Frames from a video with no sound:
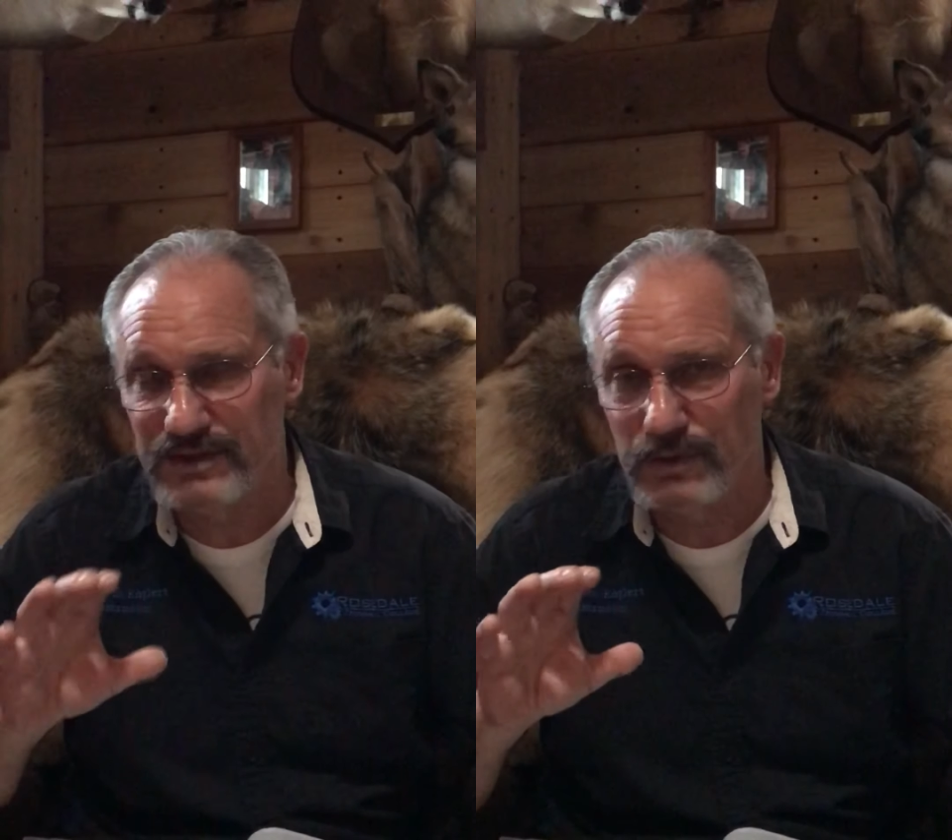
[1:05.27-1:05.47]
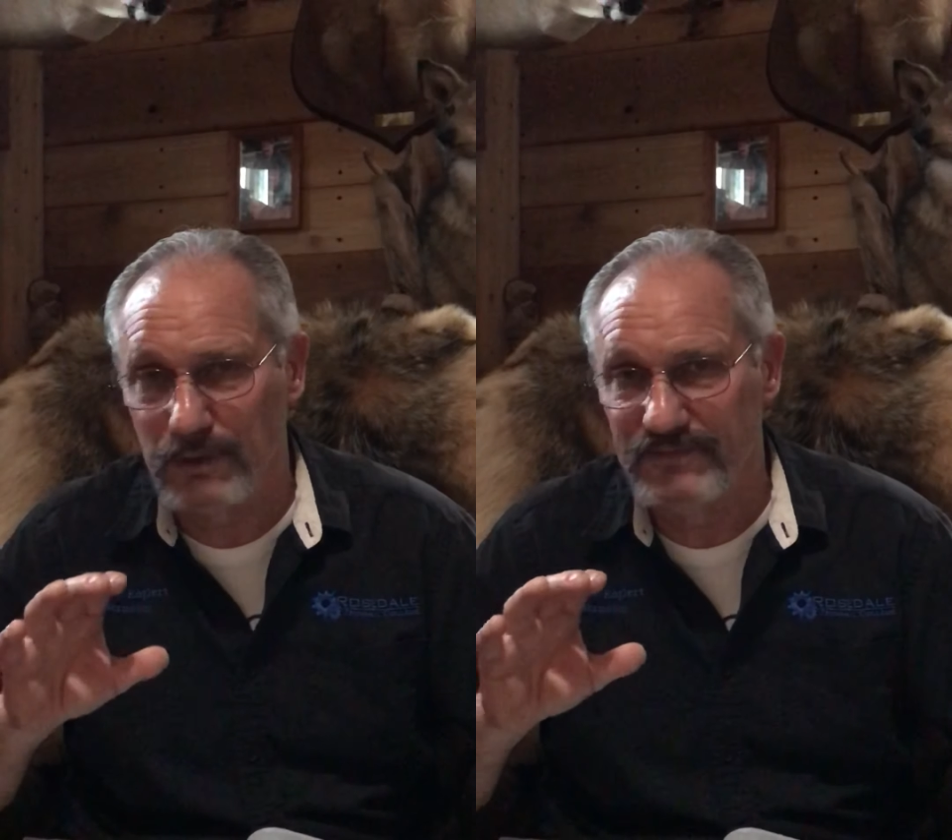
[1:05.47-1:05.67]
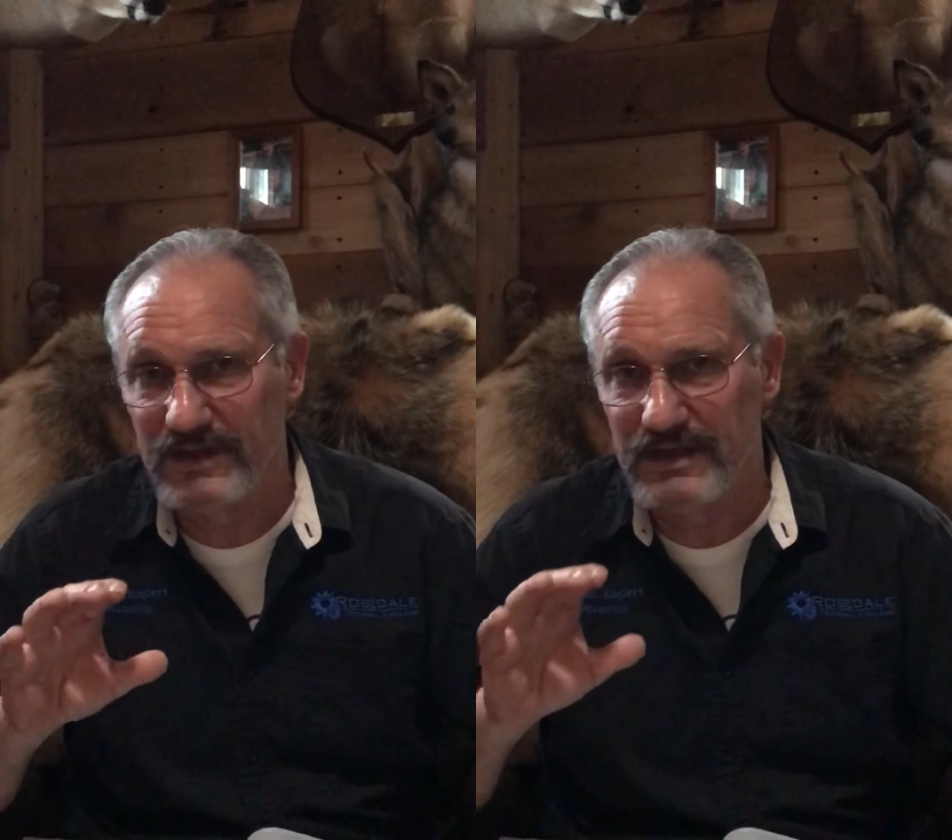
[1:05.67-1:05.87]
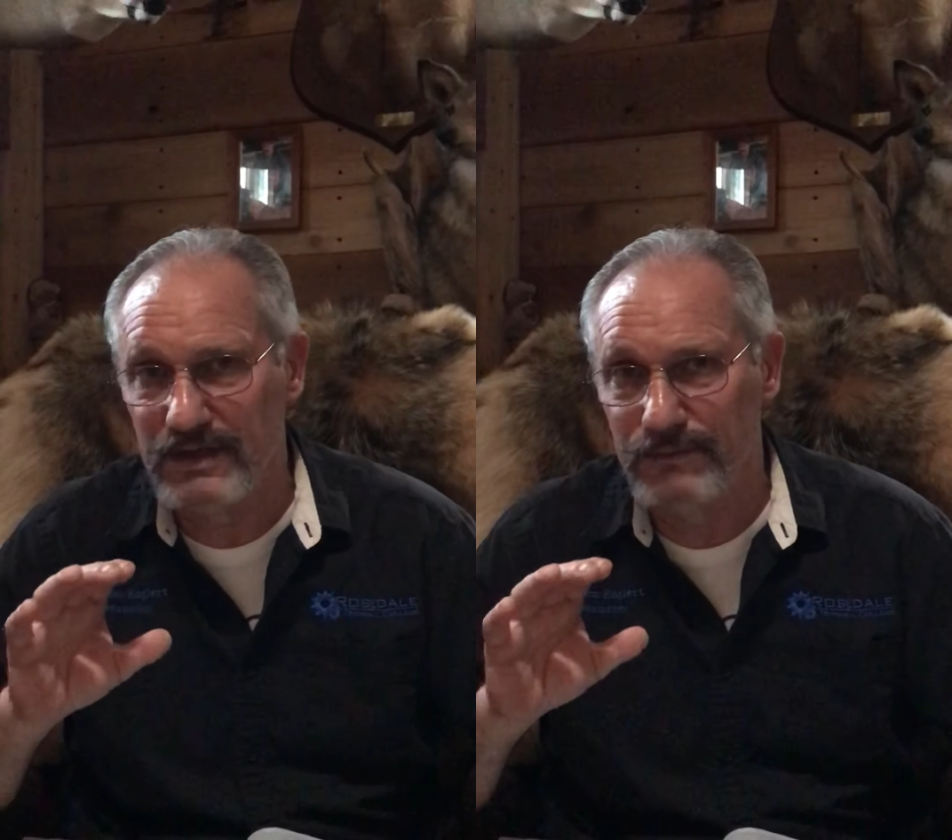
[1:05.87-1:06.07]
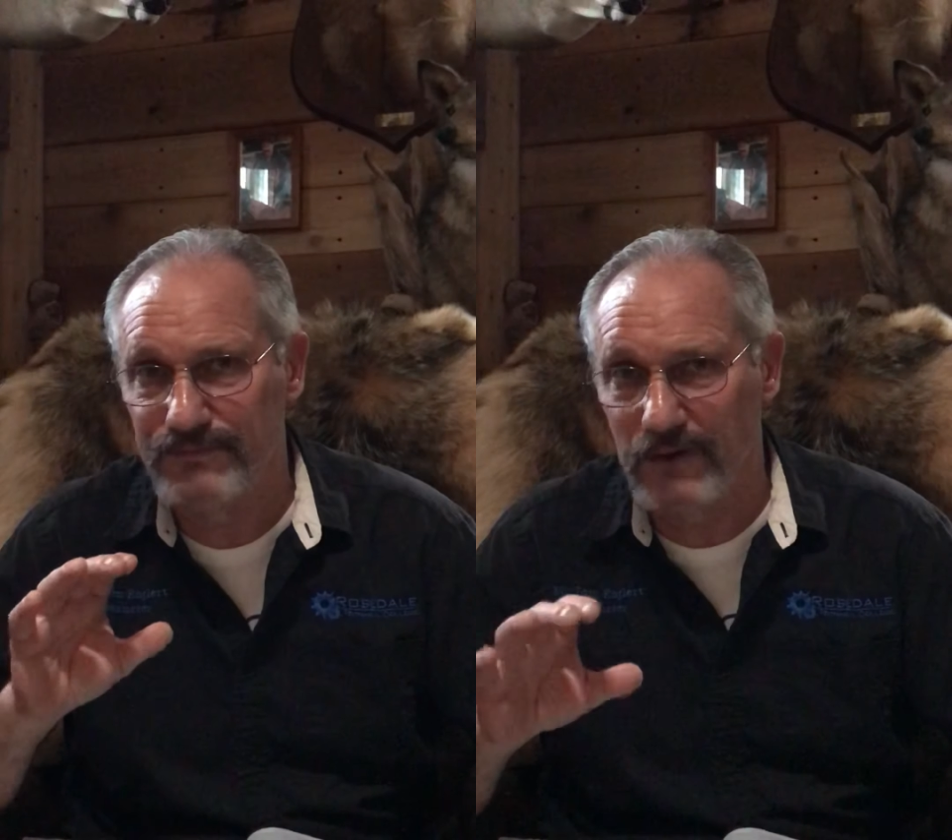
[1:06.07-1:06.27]
short
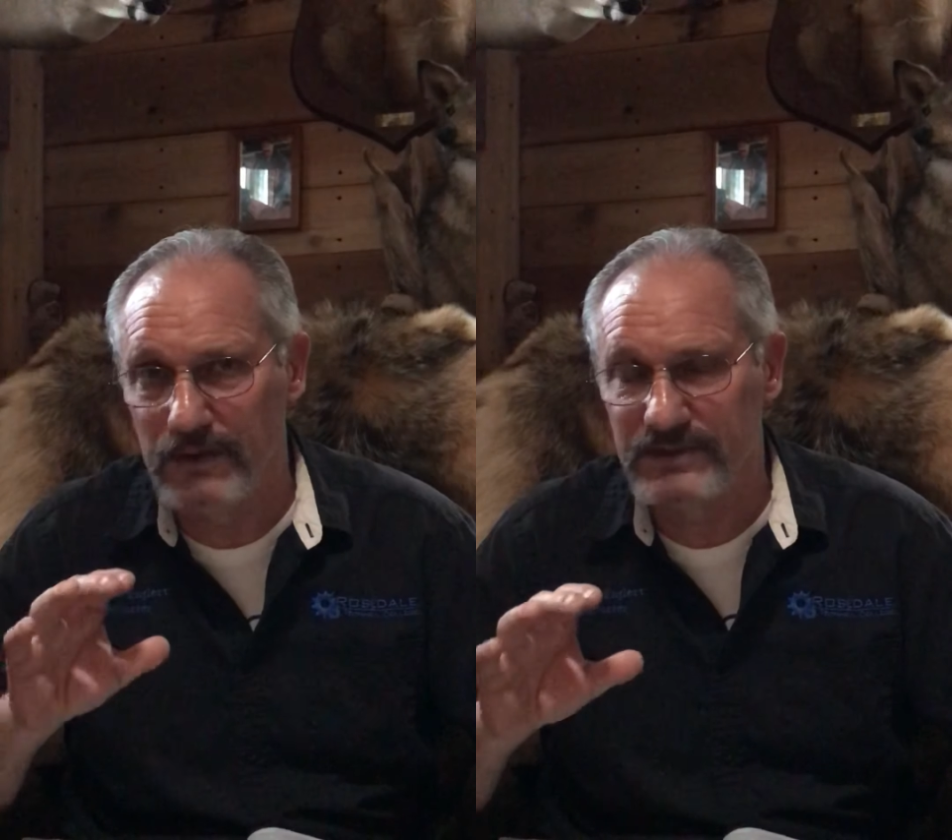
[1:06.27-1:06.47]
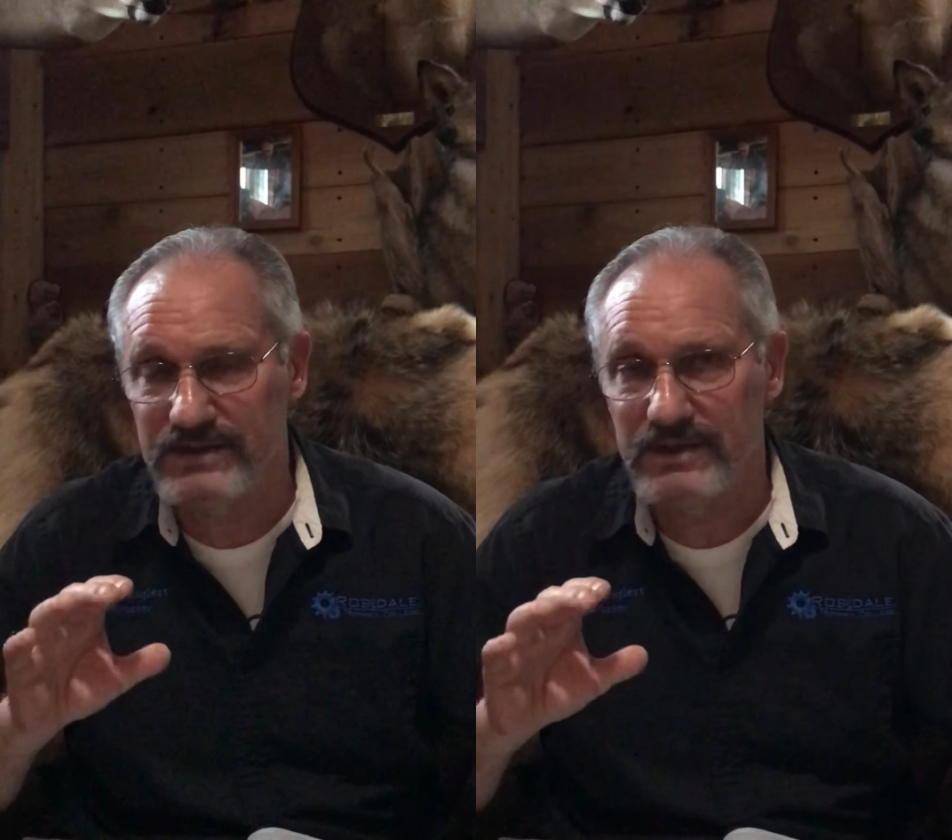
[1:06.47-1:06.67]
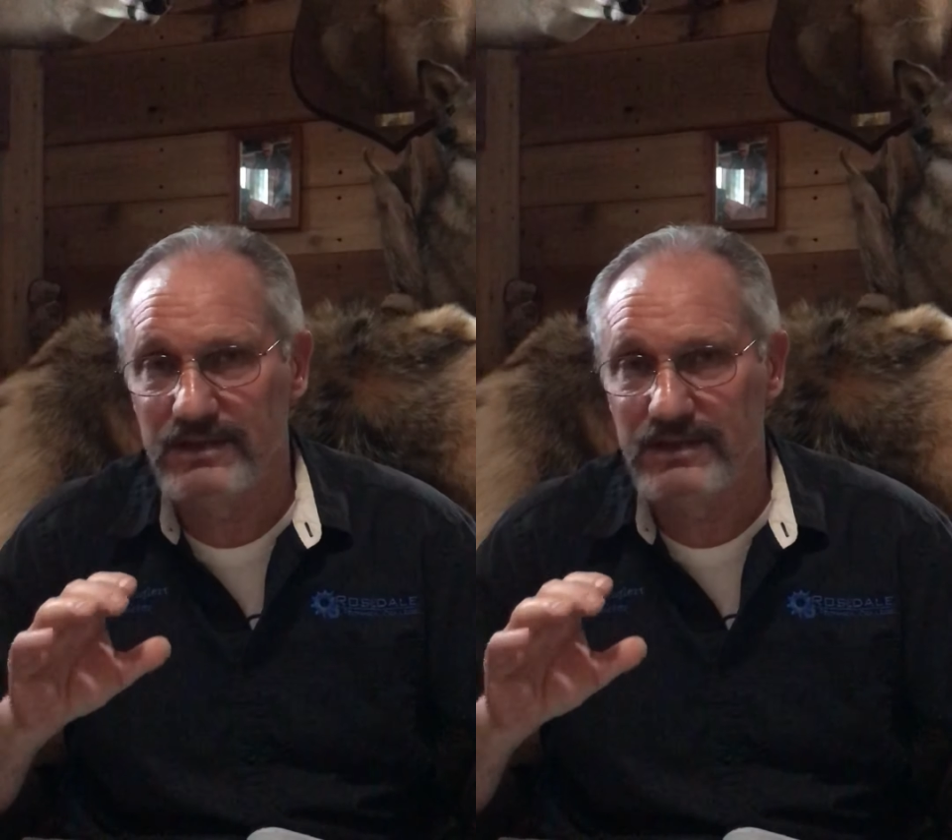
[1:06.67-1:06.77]
video first